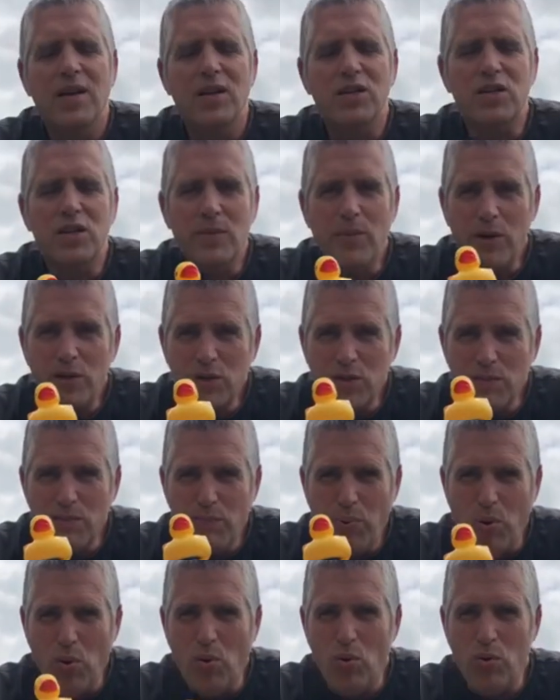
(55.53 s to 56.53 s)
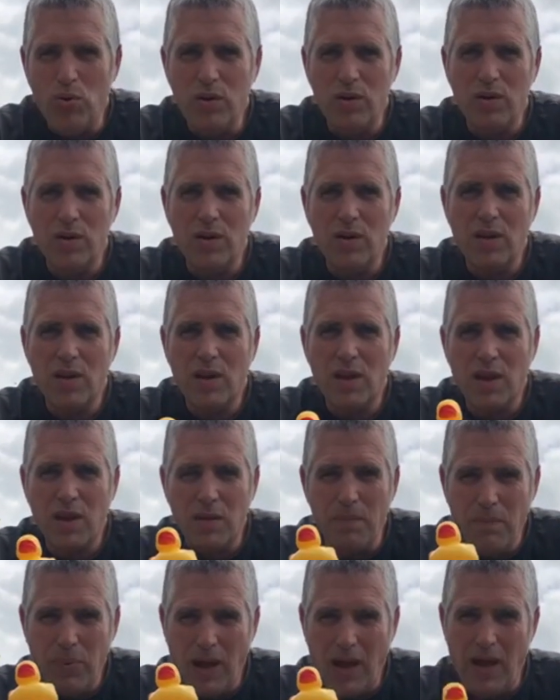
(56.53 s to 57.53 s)
So the most important
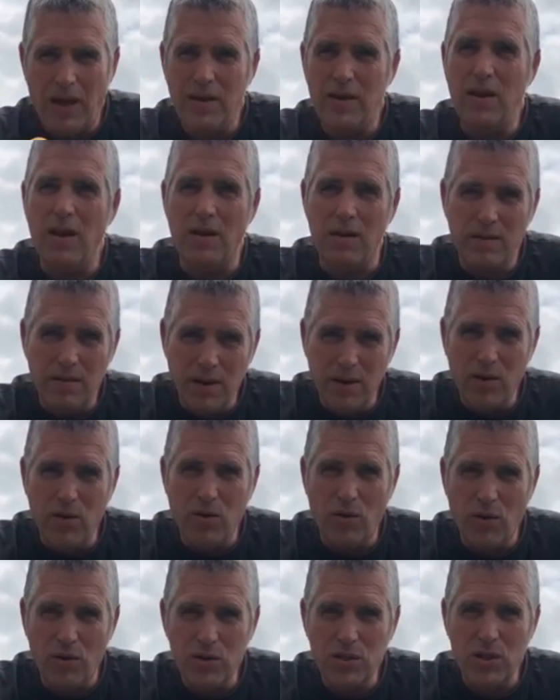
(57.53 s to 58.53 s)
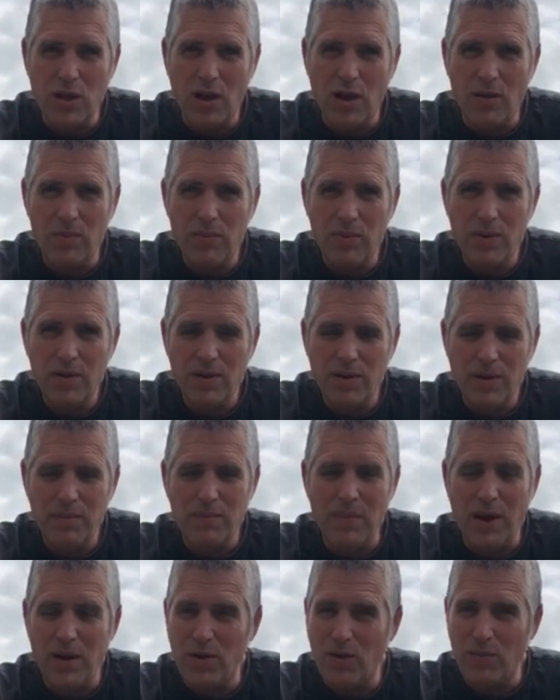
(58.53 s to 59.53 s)
companion in your hot tub
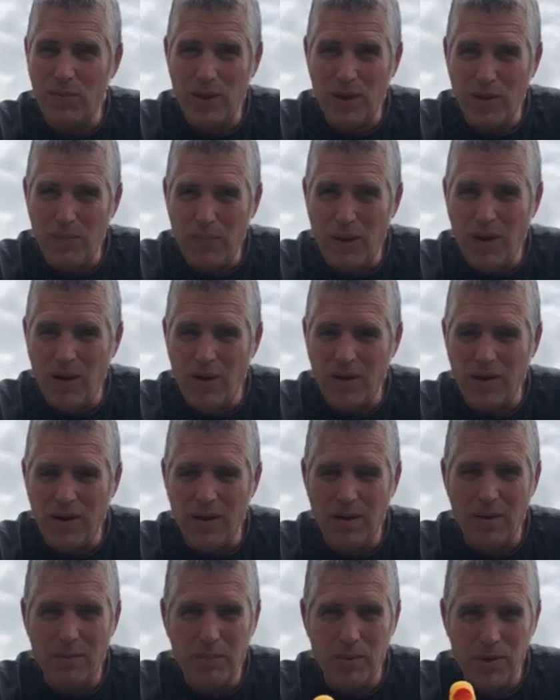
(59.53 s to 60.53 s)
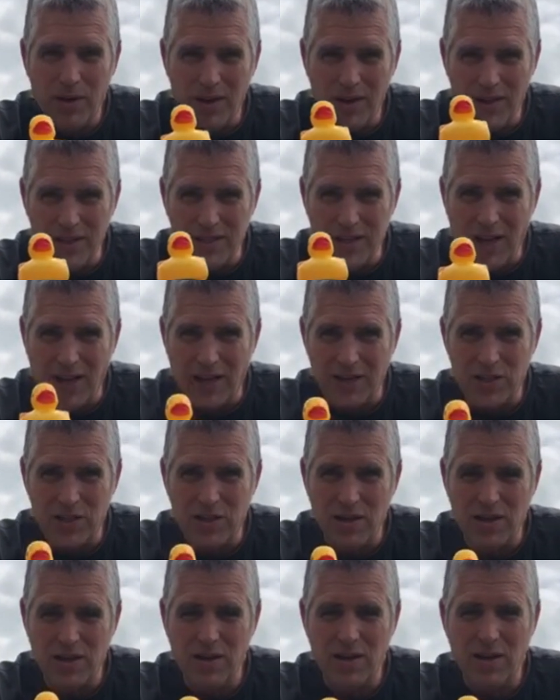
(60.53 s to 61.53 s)
may not be your partner, but it is
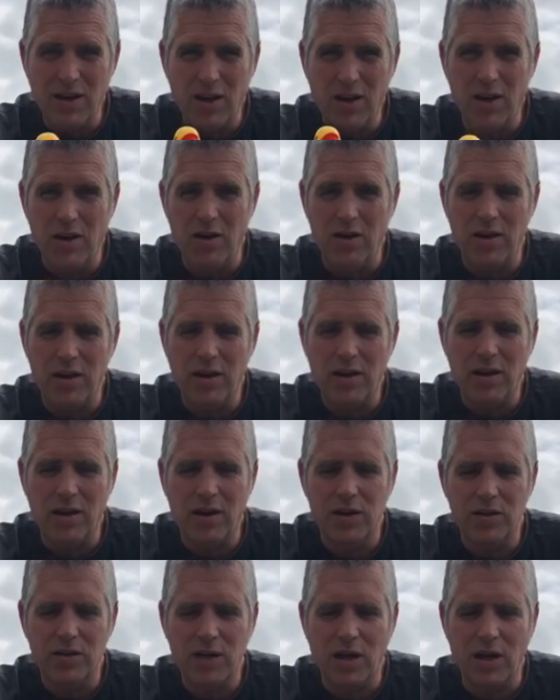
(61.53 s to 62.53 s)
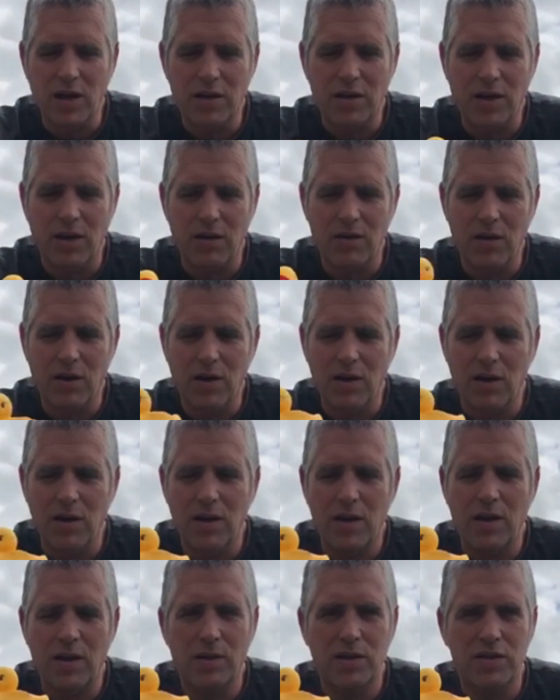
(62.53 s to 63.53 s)
actually Ernie, our duck. Now,
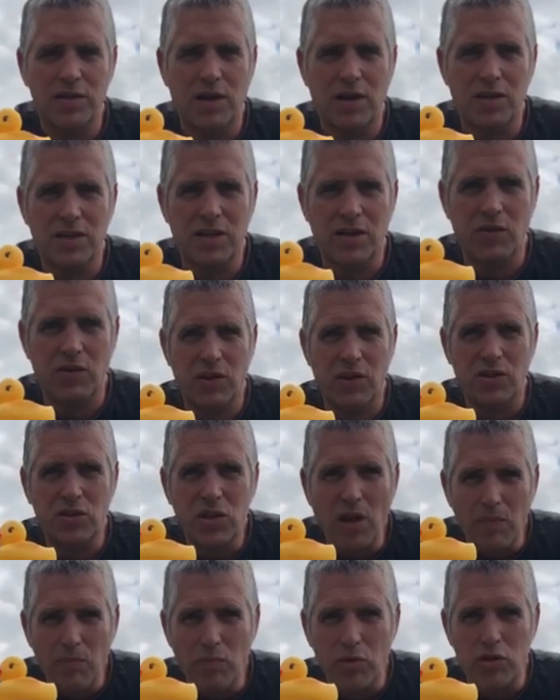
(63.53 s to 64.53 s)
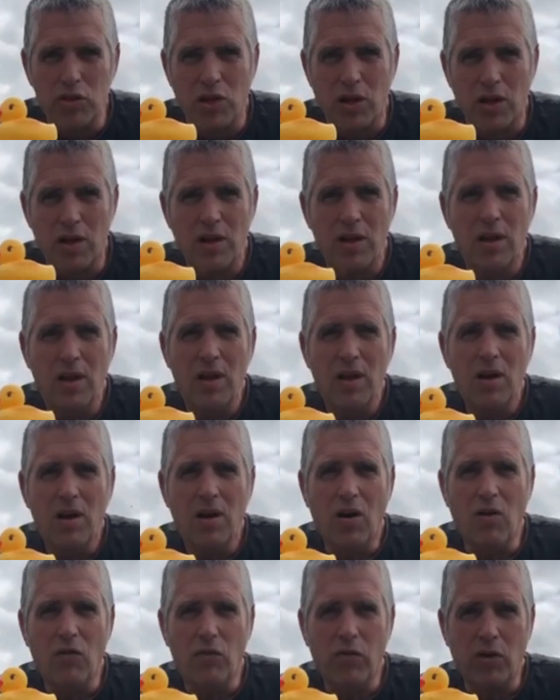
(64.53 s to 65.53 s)
Ernie is going to the temperature
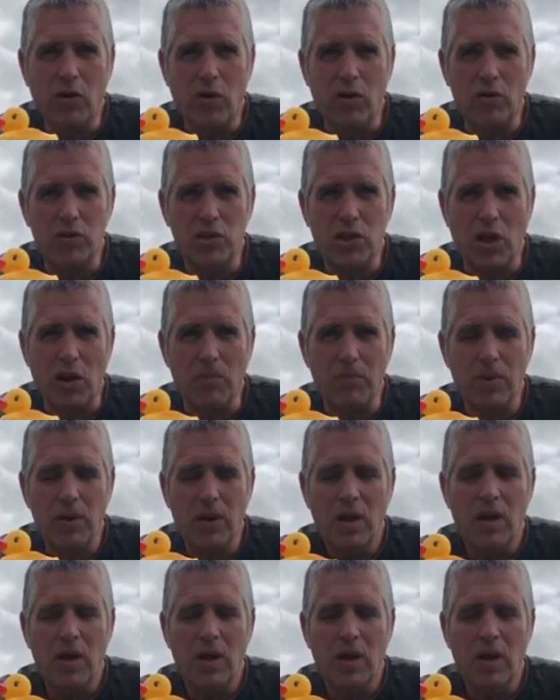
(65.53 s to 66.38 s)
of the hot tub.